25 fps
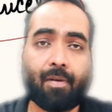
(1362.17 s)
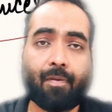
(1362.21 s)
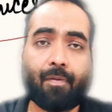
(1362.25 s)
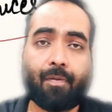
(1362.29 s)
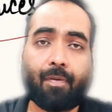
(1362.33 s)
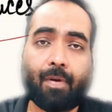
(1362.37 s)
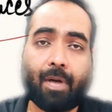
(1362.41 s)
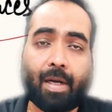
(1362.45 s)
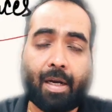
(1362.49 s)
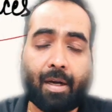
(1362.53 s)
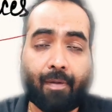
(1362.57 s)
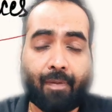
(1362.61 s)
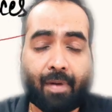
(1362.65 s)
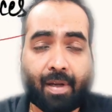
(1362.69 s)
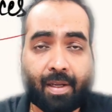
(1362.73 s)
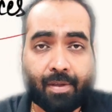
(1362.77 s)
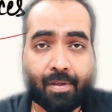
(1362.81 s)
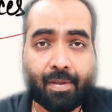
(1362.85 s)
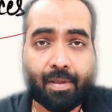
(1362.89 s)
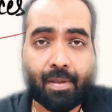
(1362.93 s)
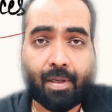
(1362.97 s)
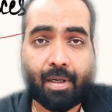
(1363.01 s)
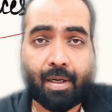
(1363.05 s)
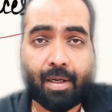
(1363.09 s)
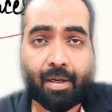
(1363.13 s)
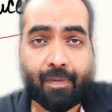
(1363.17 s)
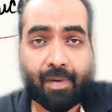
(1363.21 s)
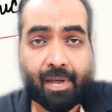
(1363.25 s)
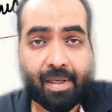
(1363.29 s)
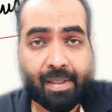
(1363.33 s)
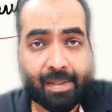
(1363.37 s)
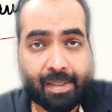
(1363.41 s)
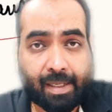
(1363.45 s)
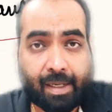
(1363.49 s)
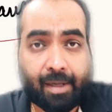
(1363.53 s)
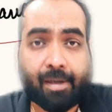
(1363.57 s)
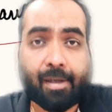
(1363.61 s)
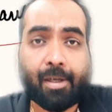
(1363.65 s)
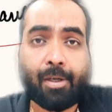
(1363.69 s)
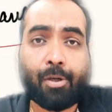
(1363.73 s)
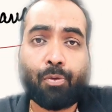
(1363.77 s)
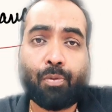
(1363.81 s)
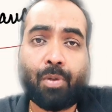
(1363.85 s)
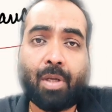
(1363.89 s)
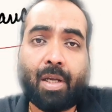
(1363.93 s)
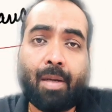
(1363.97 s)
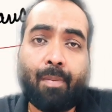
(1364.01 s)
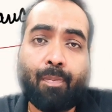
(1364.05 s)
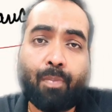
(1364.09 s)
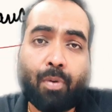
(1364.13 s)
for advance salary
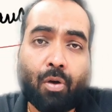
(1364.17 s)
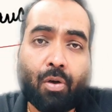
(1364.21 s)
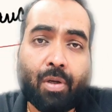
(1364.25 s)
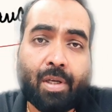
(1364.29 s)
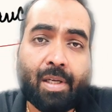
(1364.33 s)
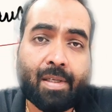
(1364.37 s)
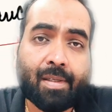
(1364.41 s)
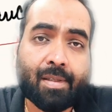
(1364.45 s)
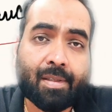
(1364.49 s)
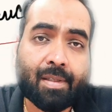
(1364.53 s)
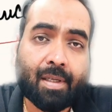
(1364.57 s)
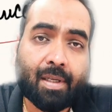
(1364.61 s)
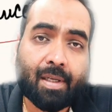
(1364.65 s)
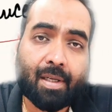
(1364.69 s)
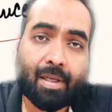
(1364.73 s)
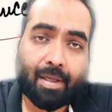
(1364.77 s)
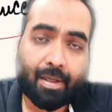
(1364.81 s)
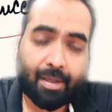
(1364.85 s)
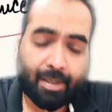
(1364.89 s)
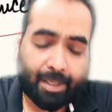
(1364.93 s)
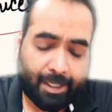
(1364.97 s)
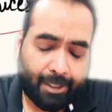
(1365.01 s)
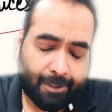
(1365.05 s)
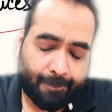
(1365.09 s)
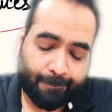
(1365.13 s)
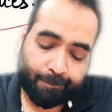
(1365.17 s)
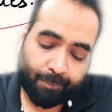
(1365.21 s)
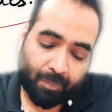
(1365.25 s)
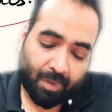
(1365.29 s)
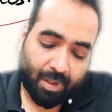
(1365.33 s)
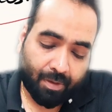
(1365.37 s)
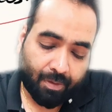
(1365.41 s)
to the employees, right?